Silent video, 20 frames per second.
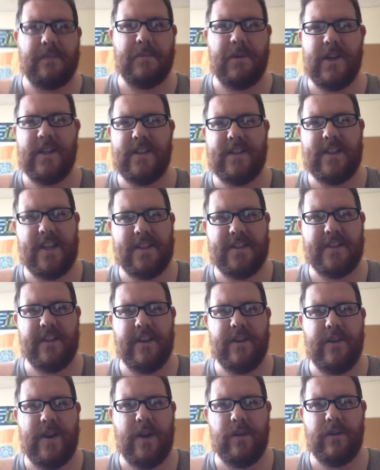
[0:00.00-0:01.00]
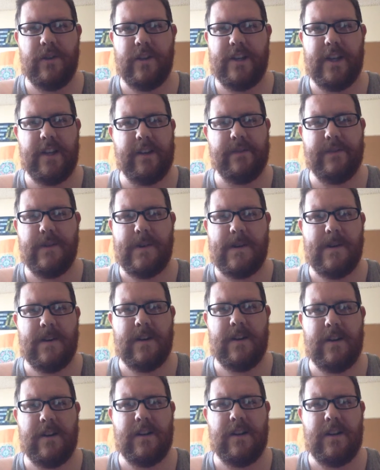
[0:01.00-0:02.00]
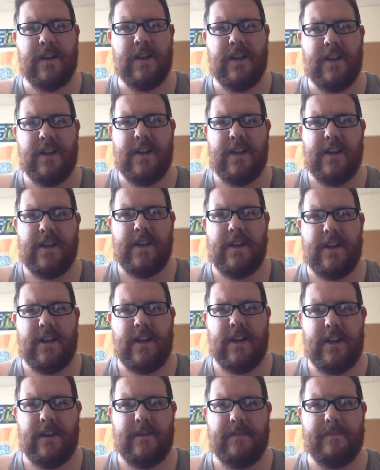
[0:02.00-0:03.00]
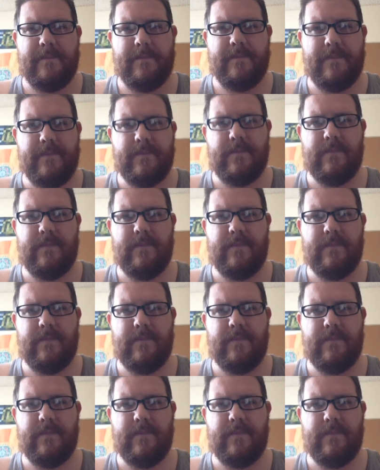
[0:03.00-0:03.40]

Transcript: the prince has to go out looking for her. And